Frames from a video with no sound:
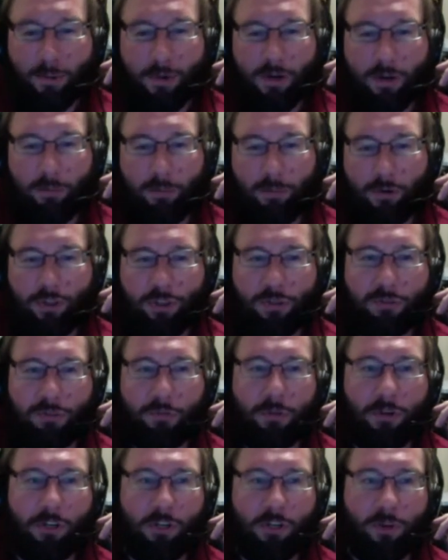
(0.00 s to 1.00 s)
where books could
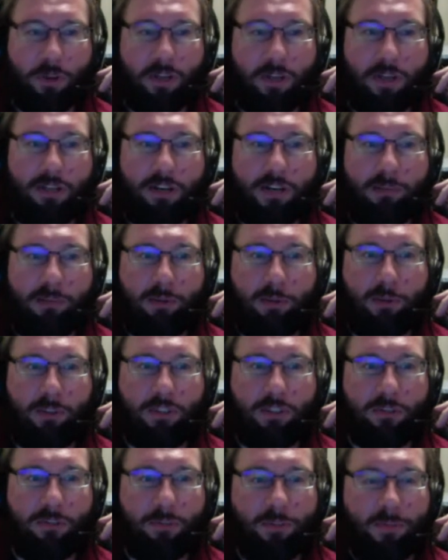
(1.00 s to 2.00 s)
fall you at any
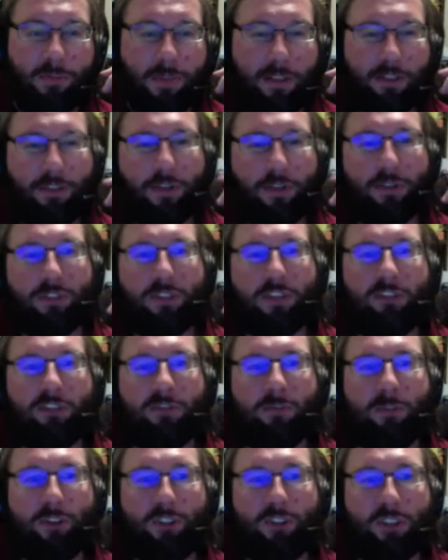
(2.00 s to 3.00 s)
moment, as you can see
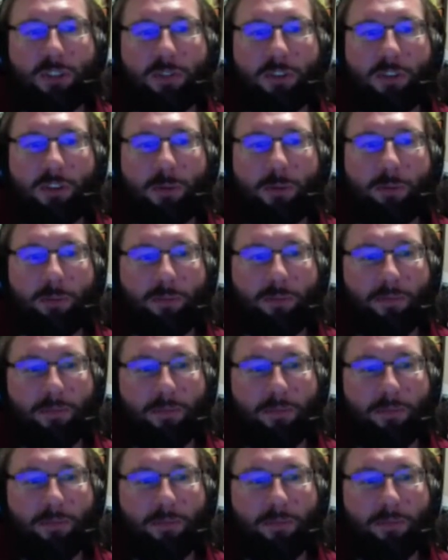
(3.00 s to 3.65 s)
from watching the video.